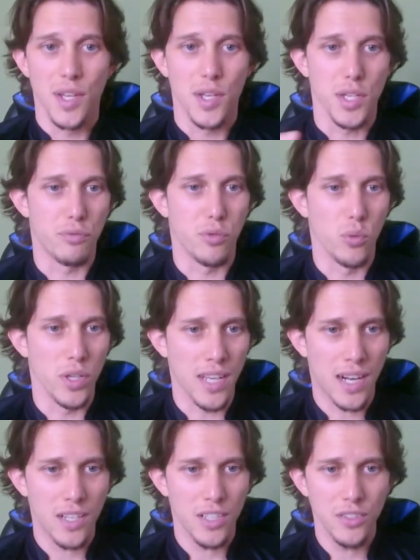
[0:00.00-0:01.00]
If we
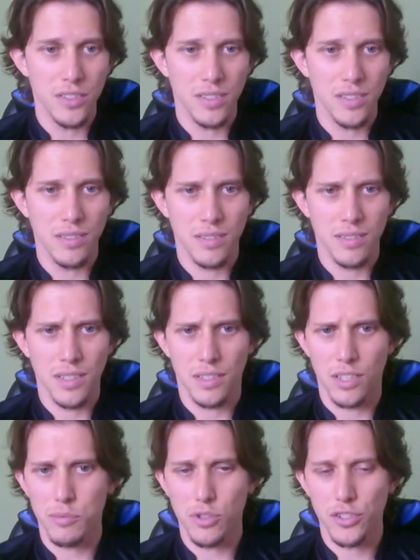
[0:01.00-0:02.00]
are using the
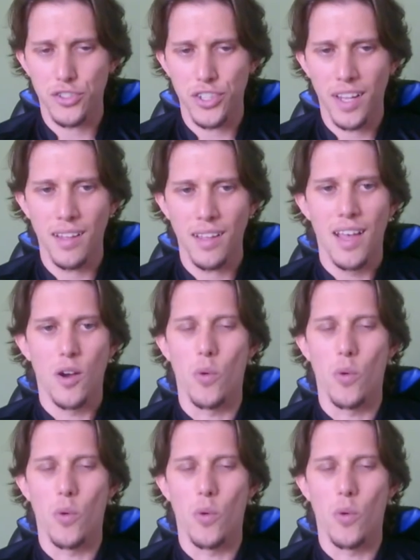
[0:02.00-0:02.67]
Trapjaw Chain,